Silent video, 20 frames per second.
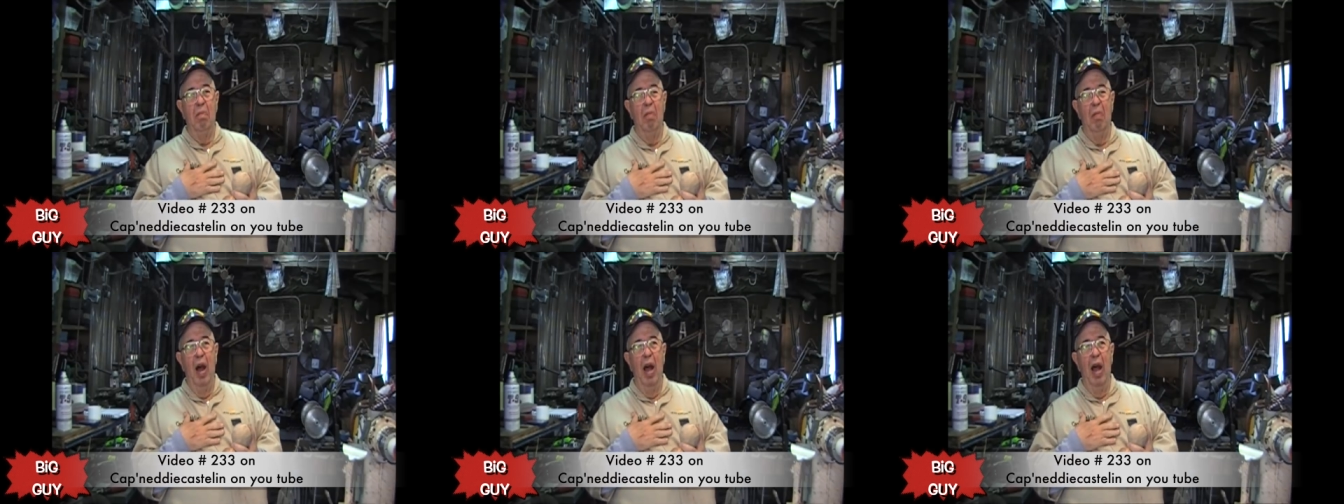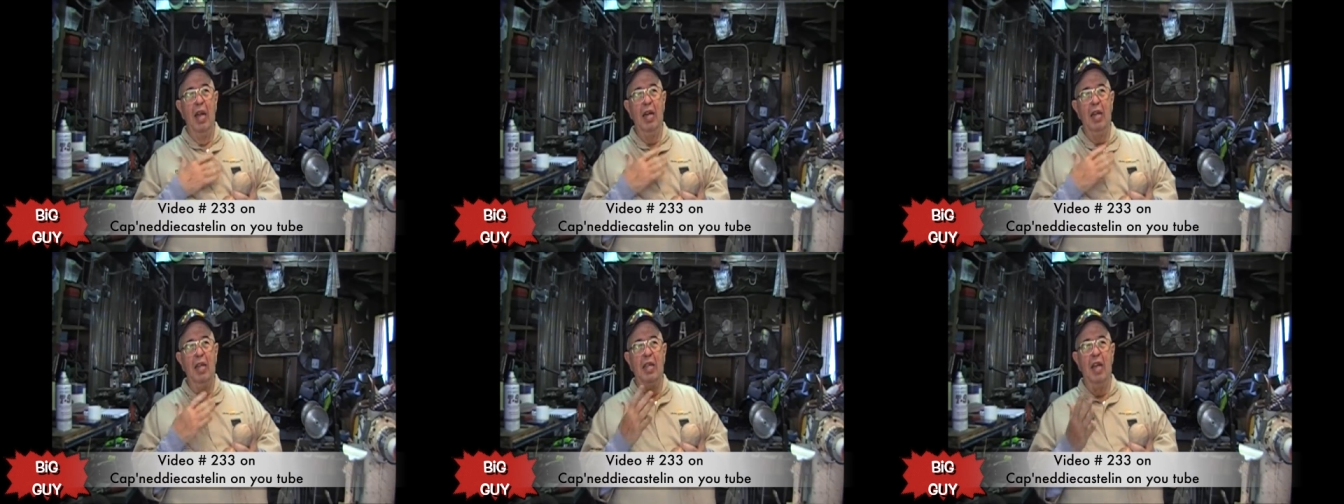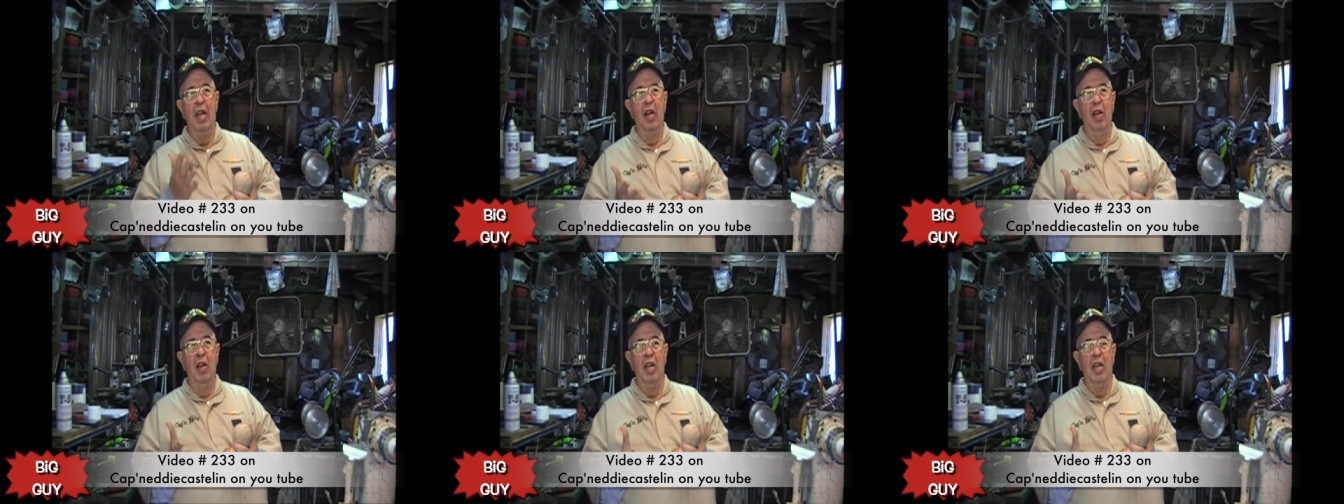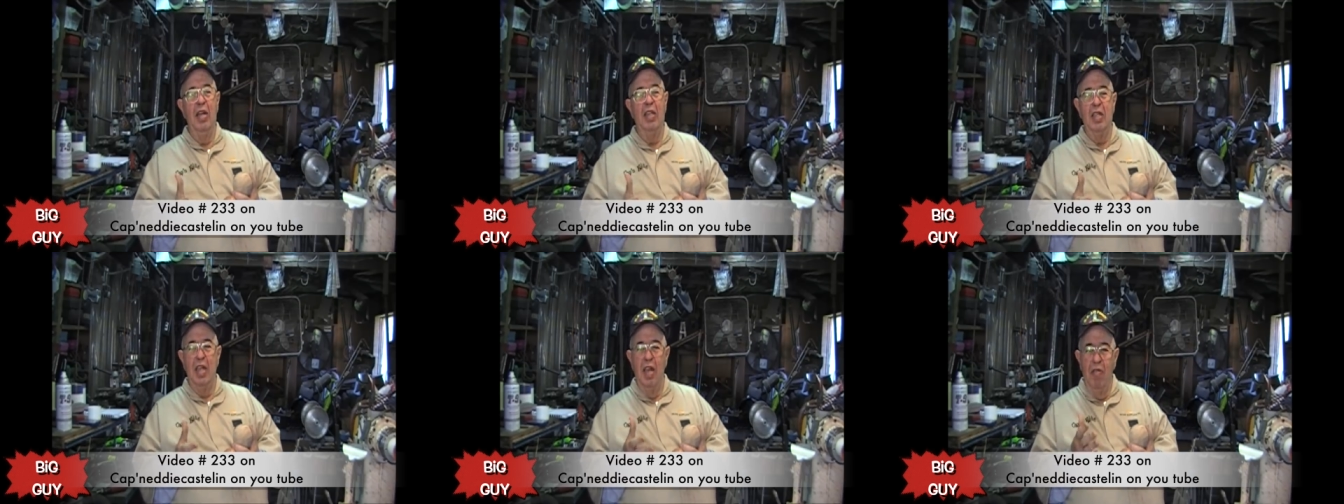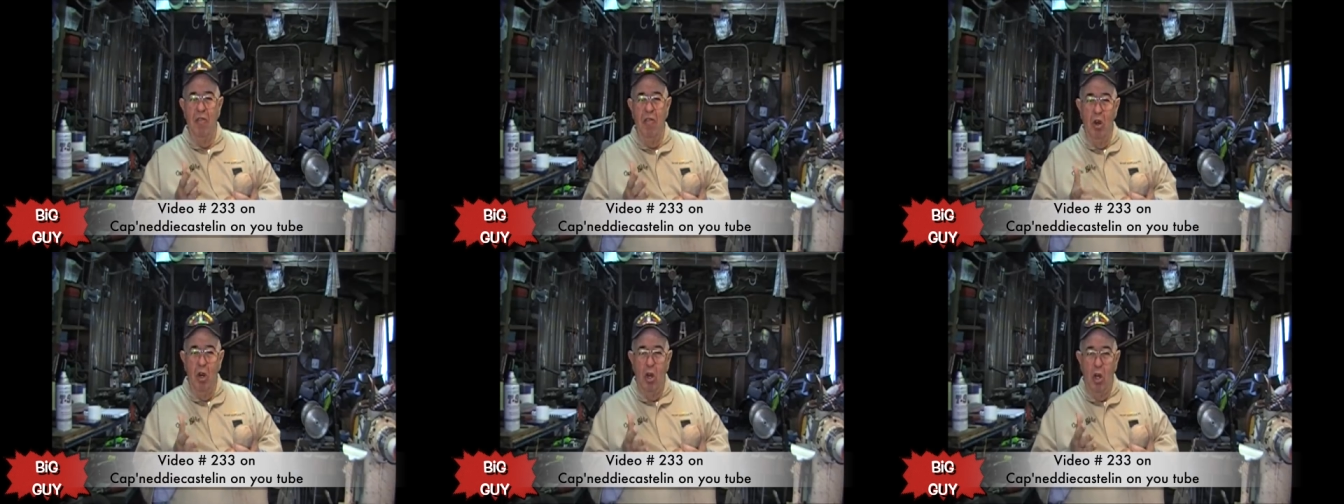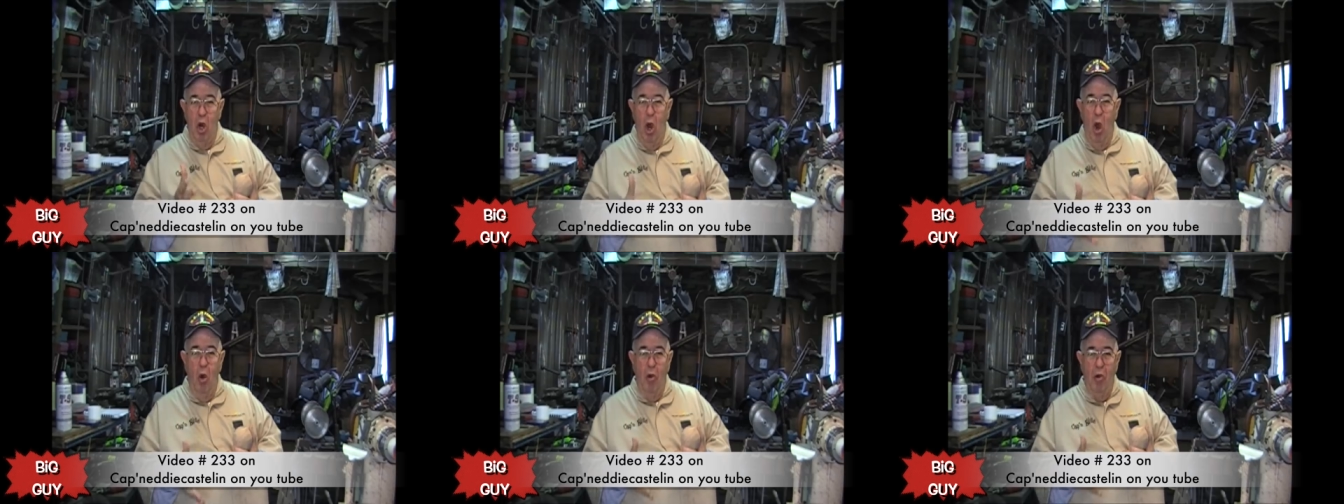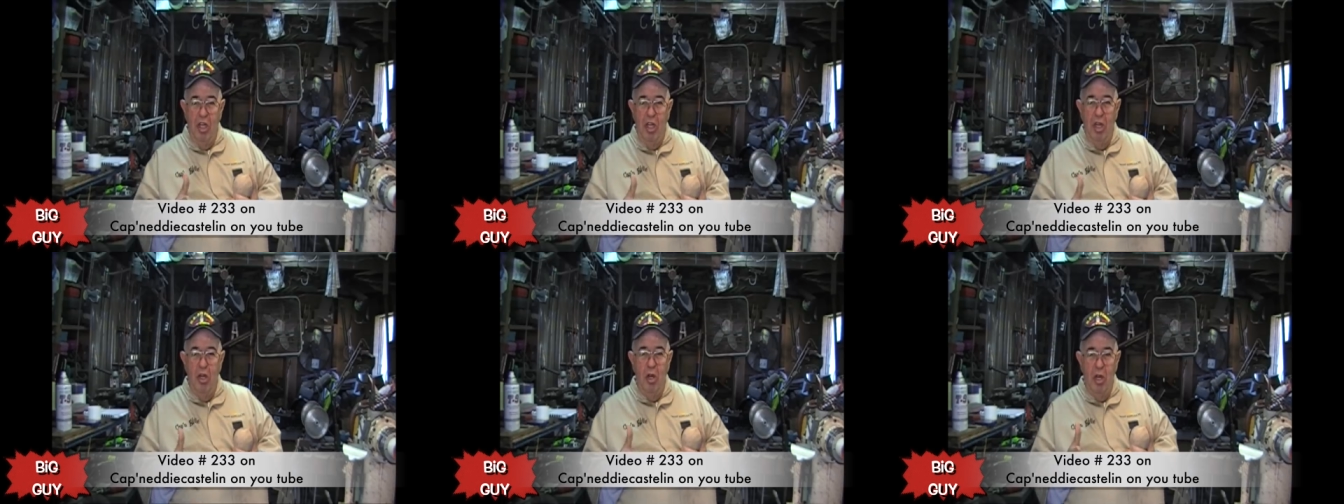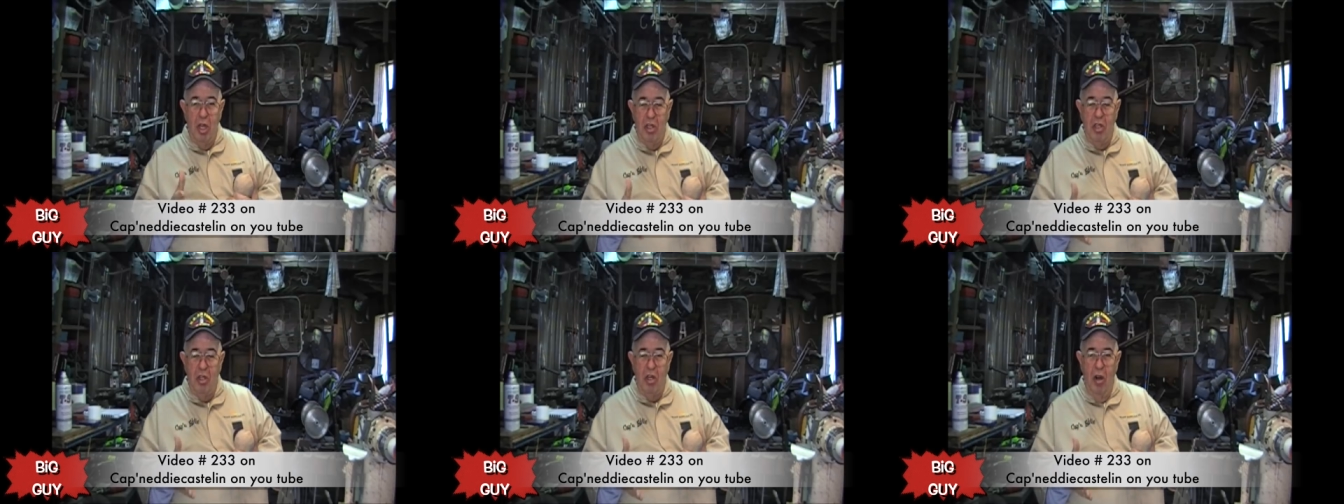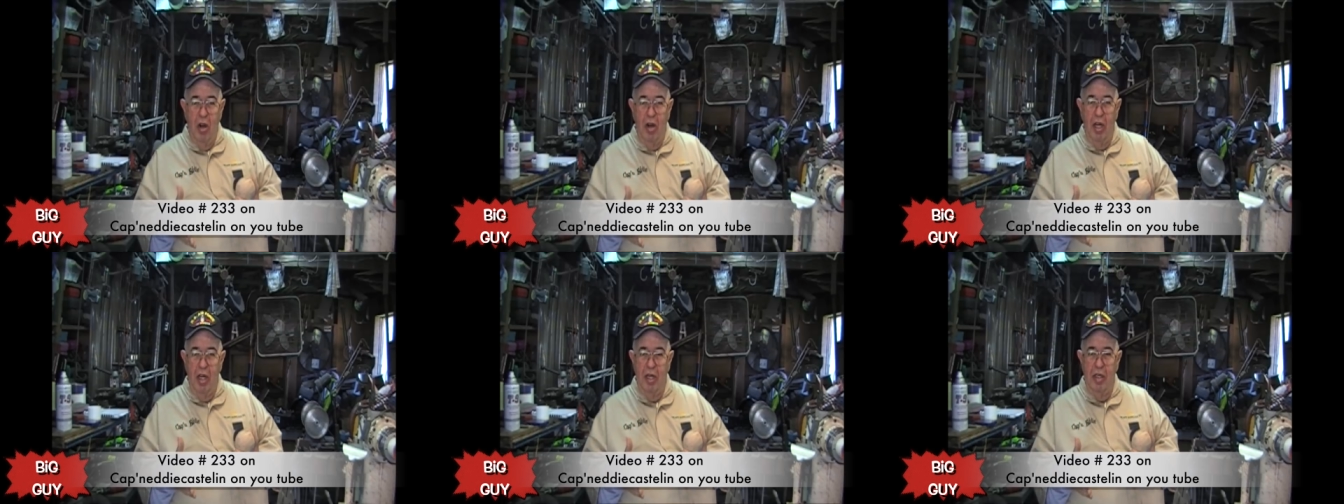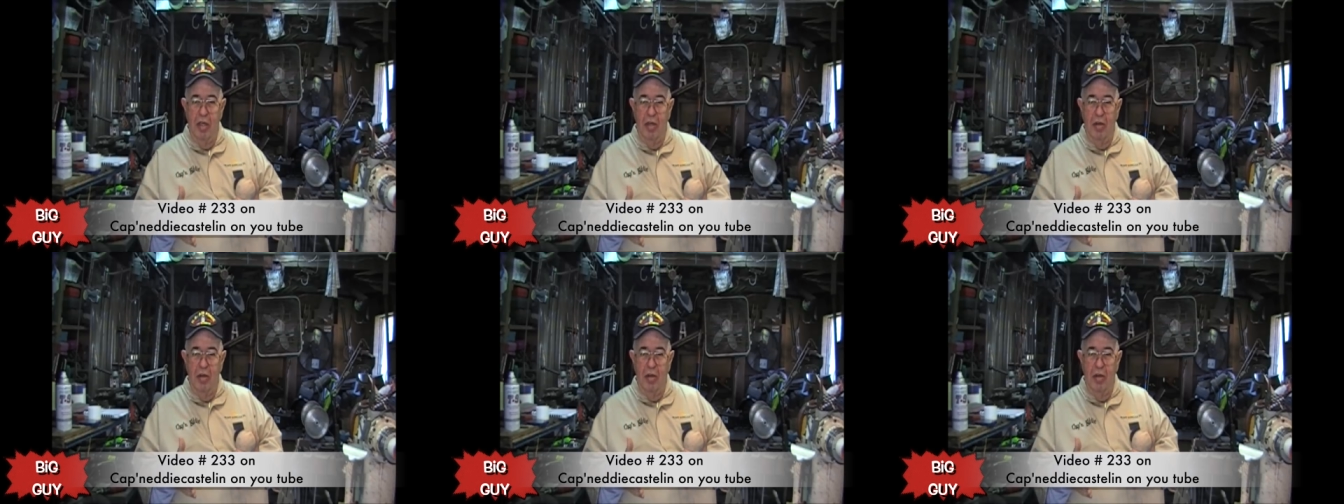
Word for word: my deal is if you can hold it, you can turn it,